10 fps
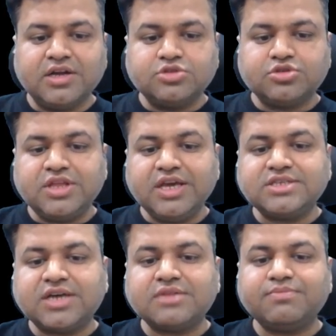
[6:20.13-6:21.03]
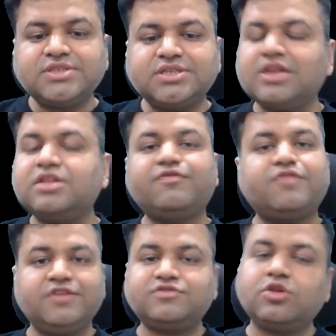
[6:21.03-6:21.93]
So these are basically the
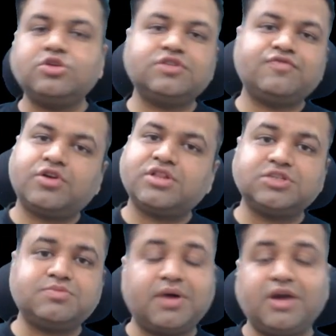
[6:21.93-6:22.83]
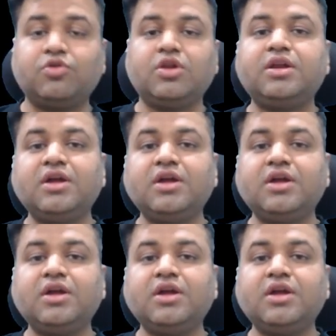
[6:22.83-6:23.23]
five solution for this particular